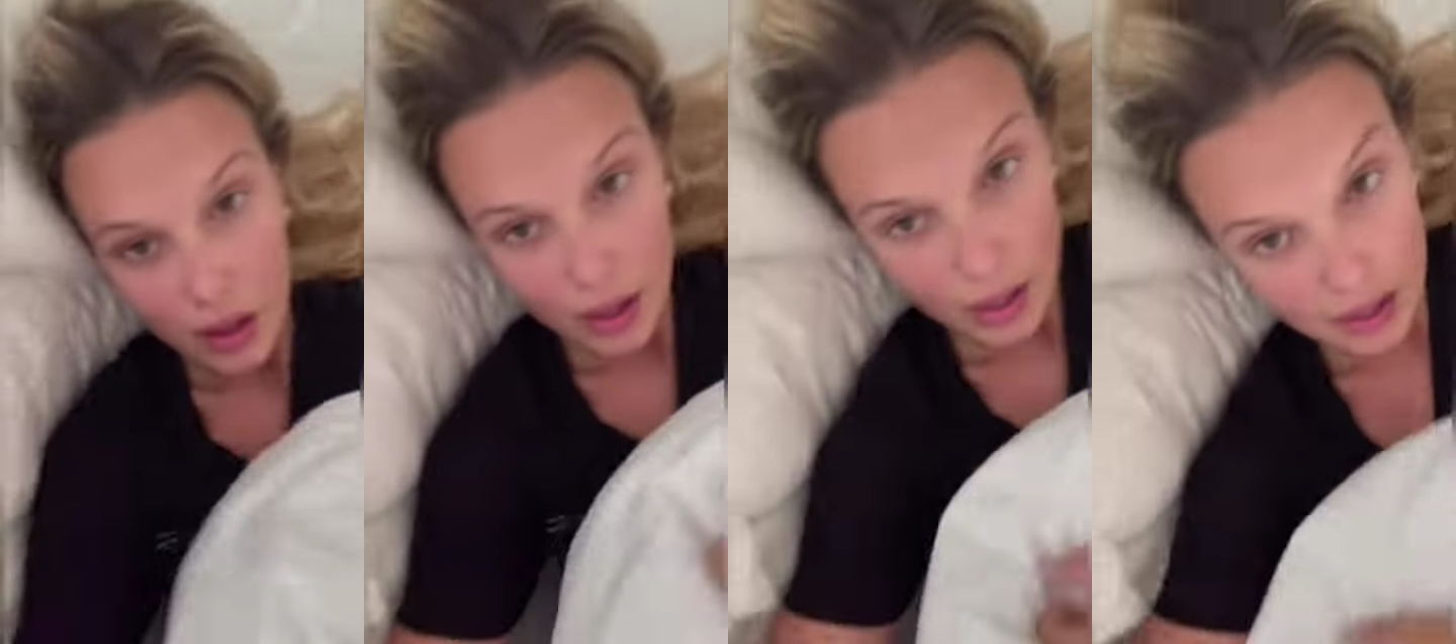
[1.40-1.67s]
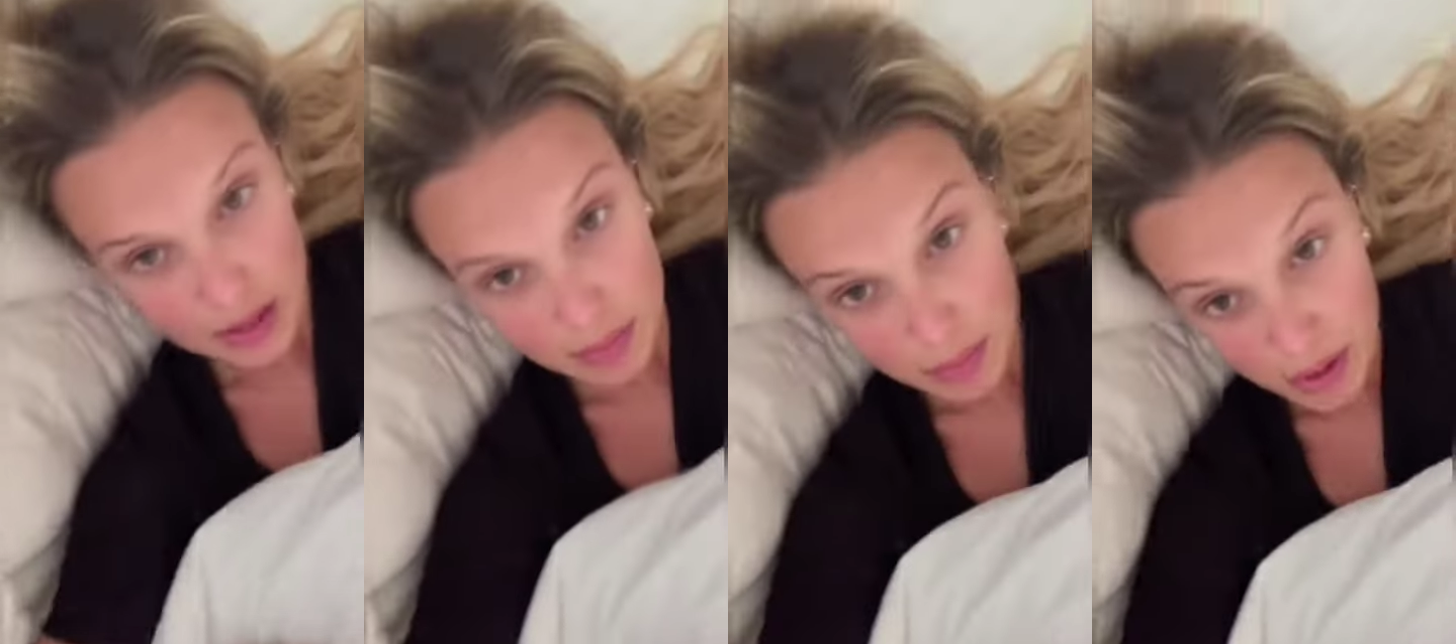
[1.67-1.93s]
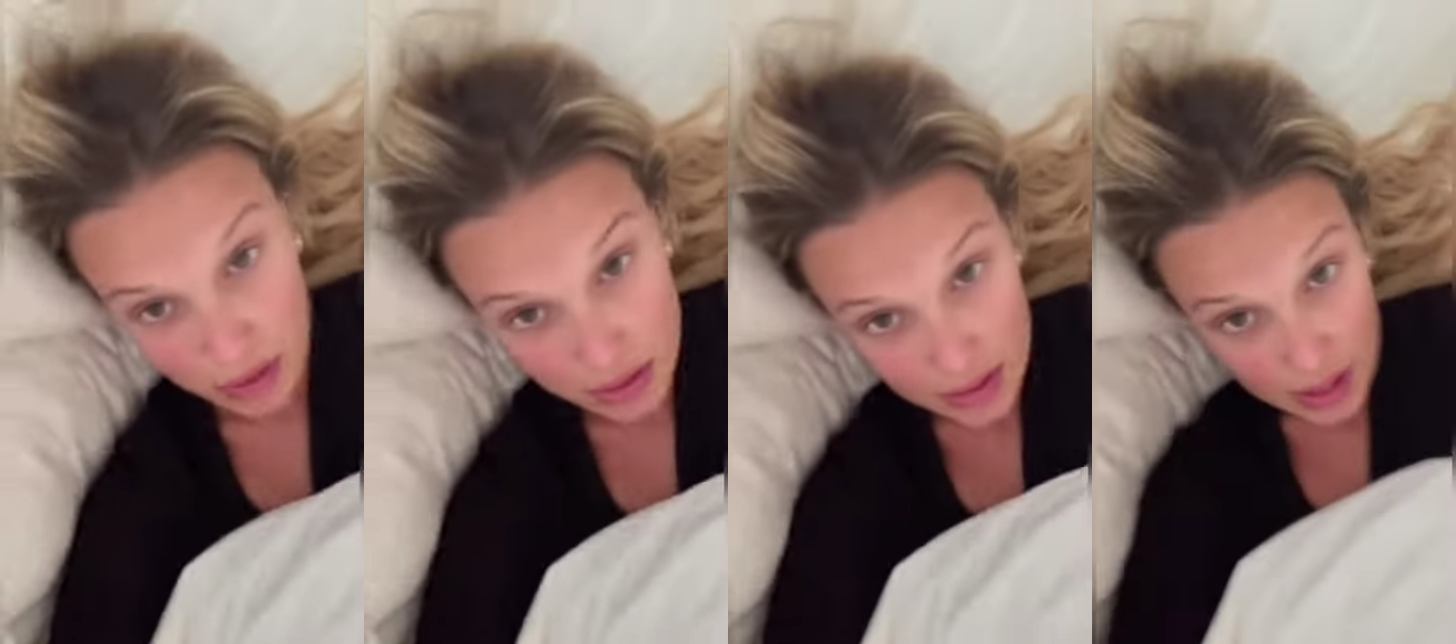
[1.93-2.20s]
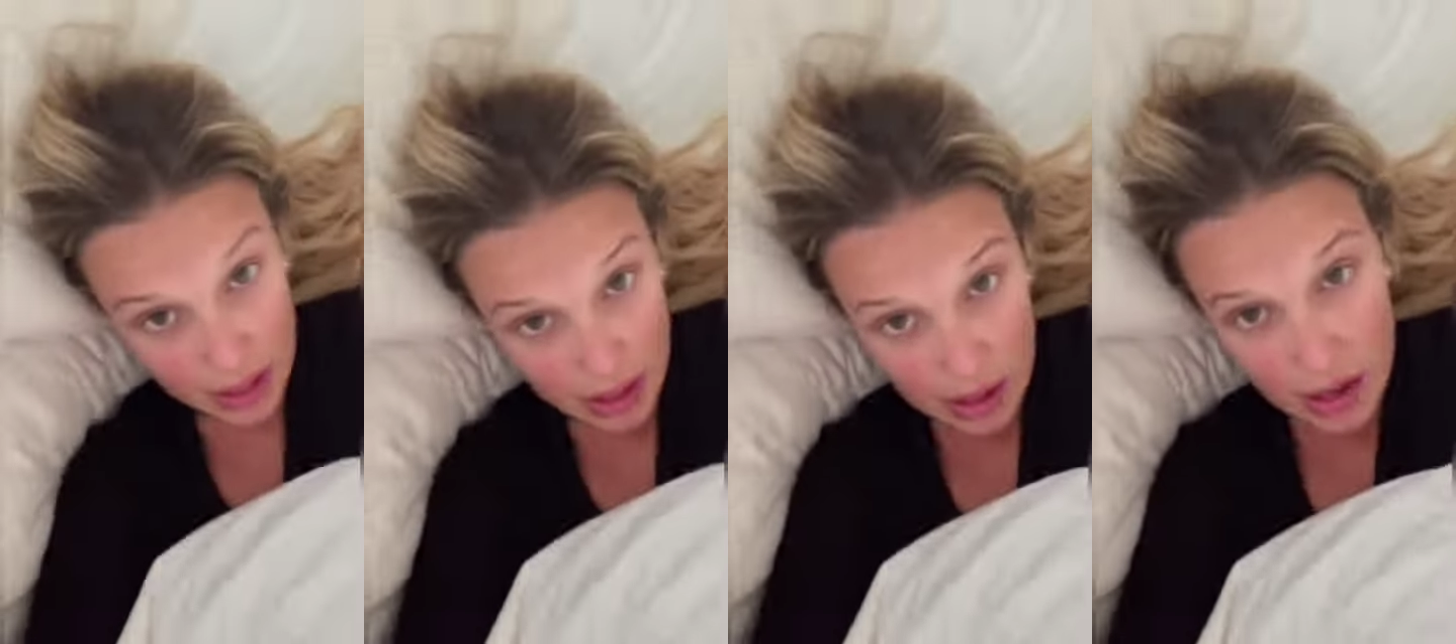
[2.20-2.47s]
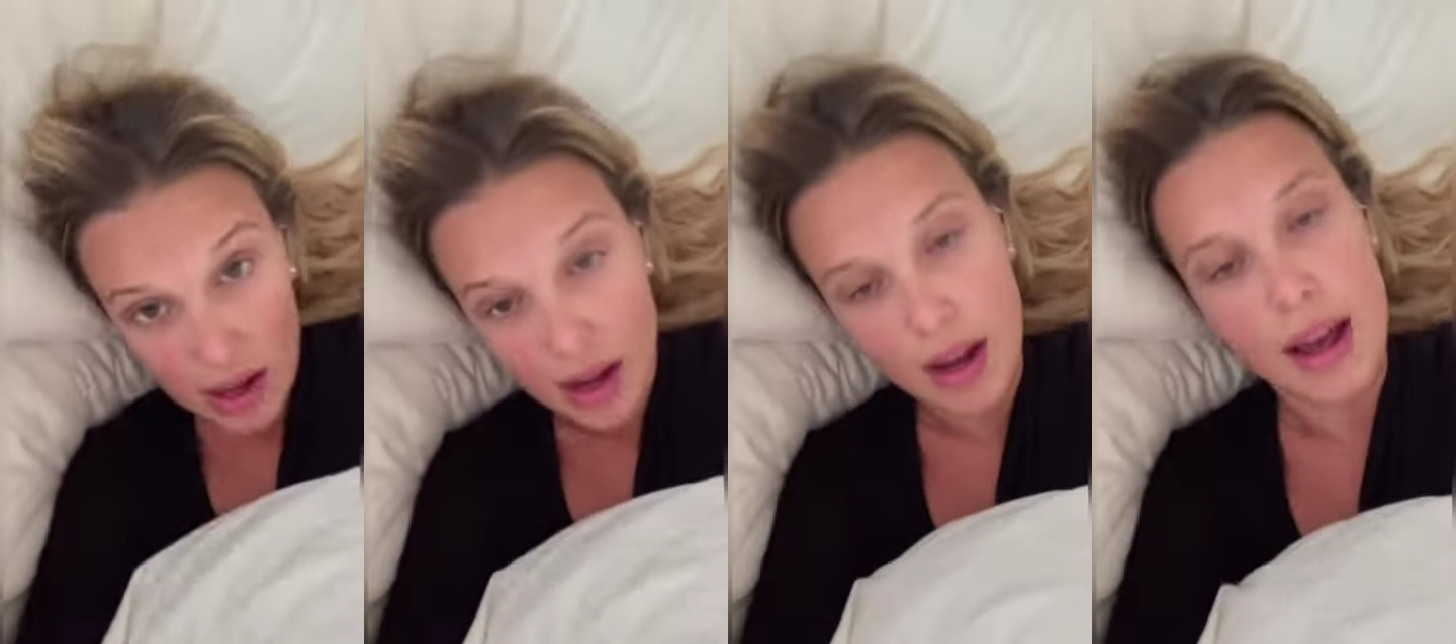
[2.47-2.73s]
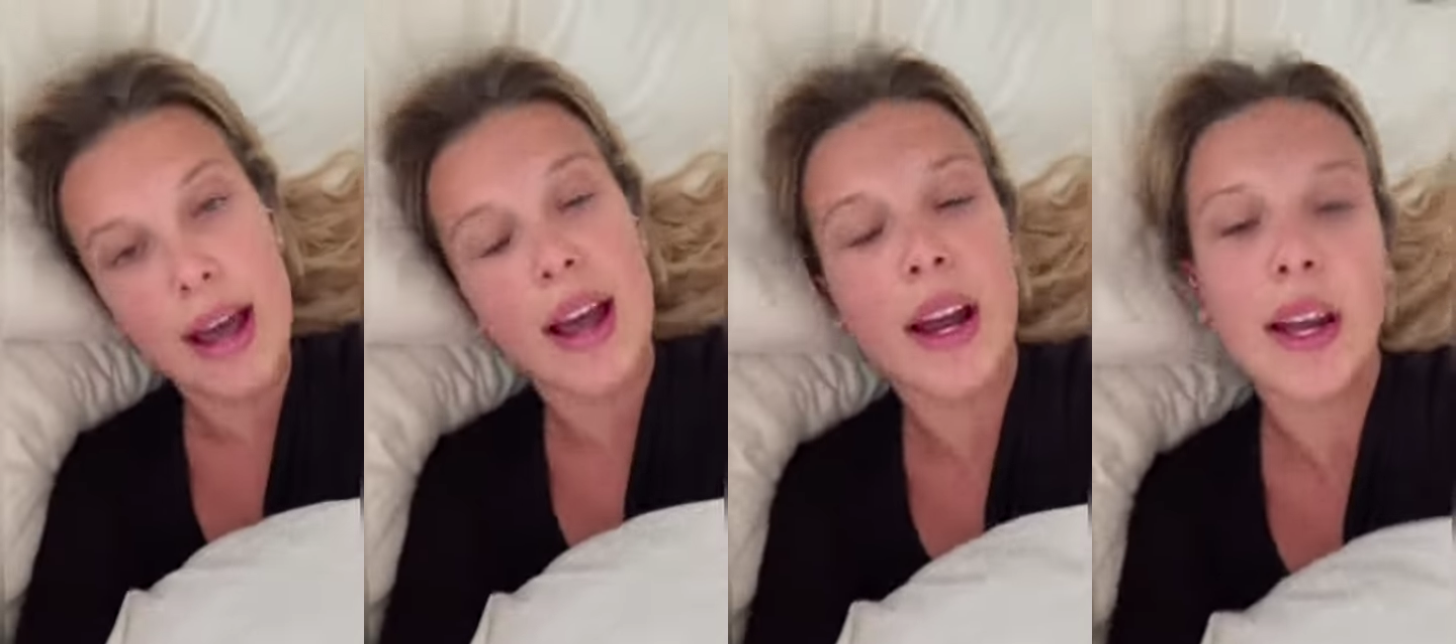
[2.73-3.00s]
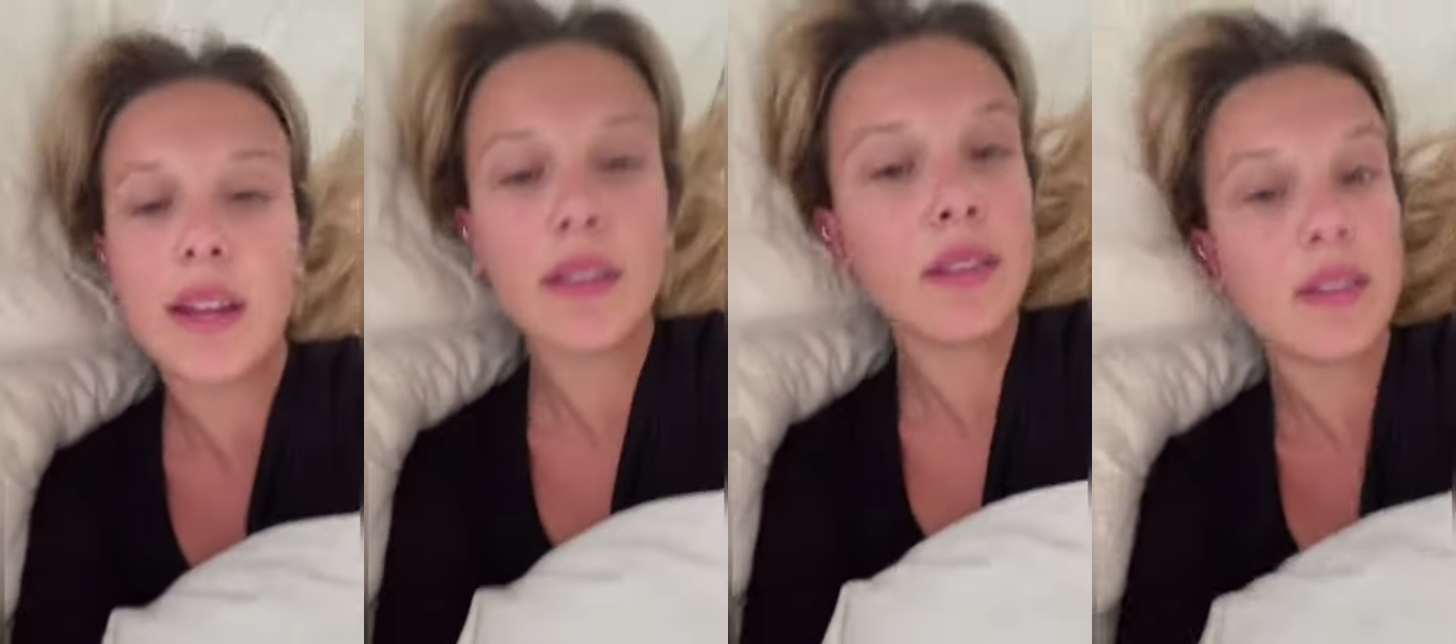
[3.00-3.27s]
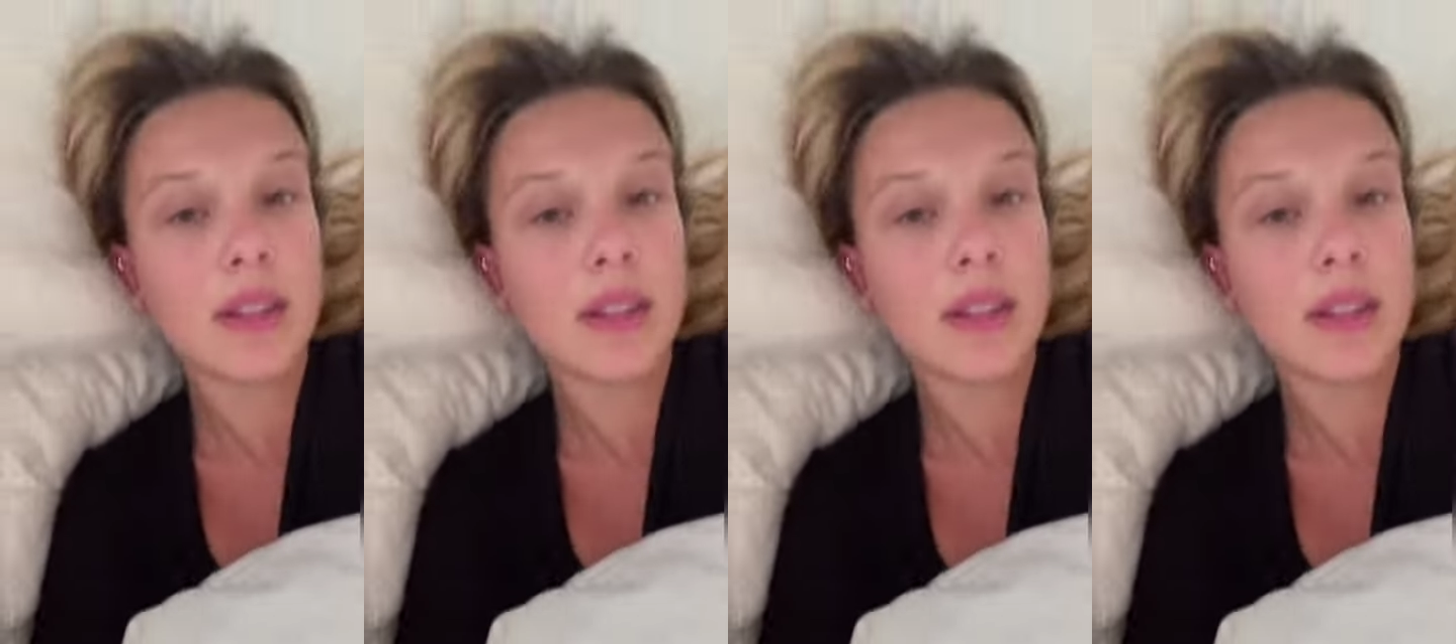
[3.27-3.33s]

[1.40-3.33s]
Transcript: it's Mills here, and